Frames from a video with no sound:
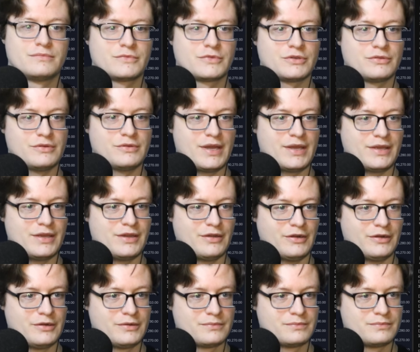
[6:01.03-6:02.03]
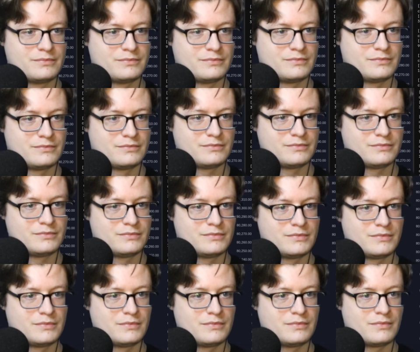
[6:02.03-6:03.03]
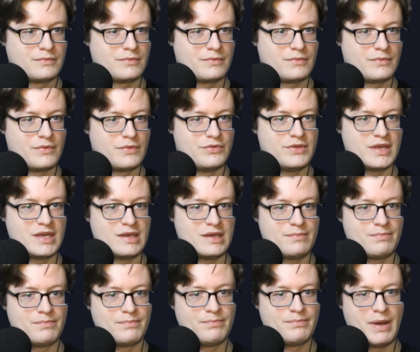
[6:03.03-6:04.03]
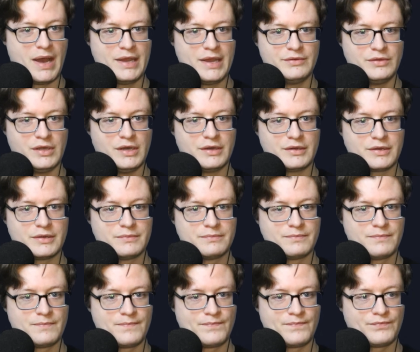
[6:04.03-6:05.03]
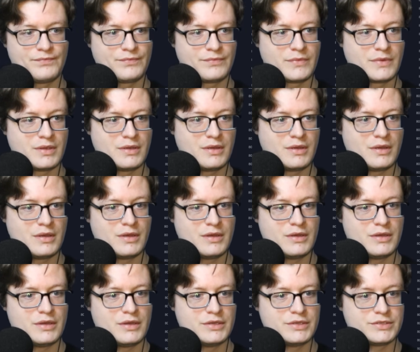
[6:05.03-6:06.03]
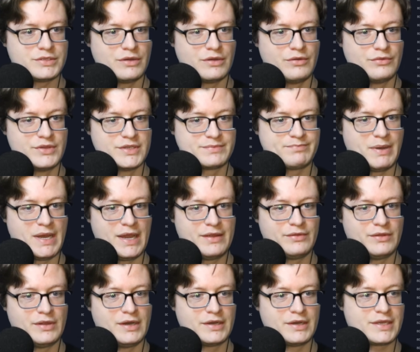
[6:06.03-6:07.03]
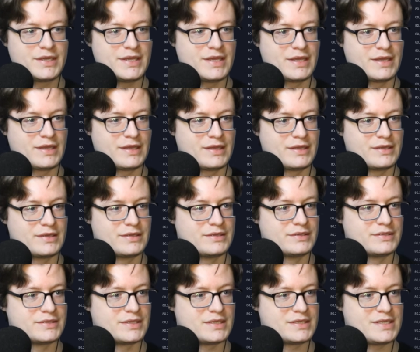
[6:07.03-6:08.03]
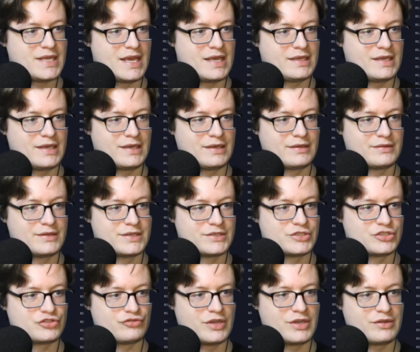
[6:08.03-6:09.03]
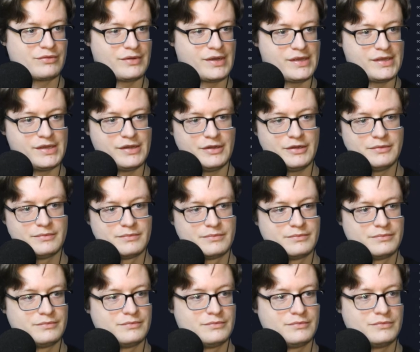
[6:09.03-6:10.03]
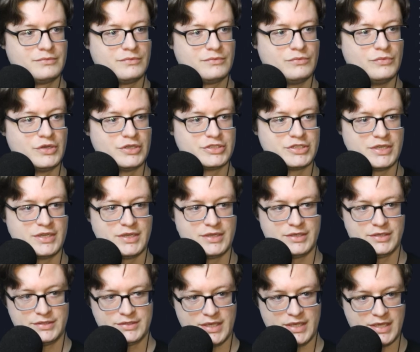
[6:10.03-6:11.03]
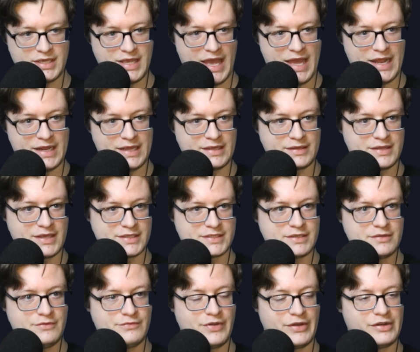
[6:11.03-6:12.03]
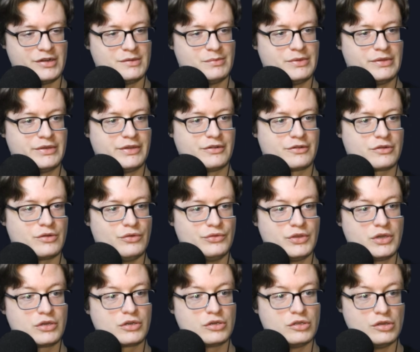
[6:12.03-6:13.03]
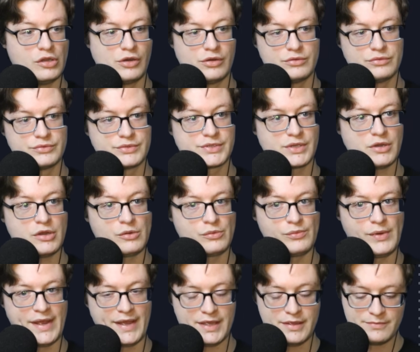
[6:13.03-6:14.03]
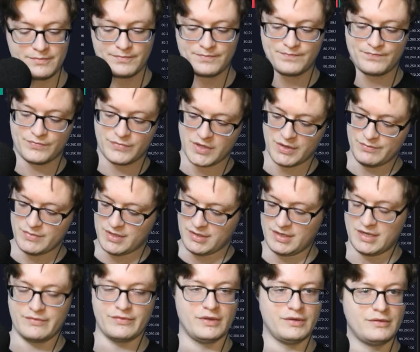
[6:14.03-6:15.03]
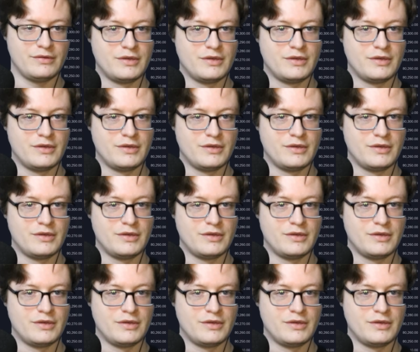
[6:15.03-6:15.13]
right here the pine log. So this pine log is taking this string right here, which is getting this variable here called close array. And we can even